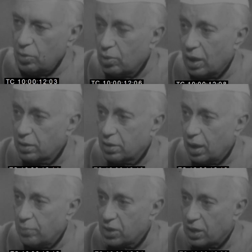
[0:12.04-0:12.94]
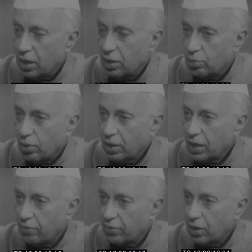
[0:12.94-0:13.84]
You can't, i you can't
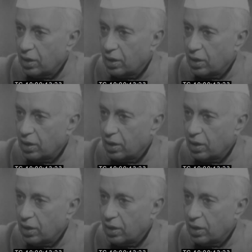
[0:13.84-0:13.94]
have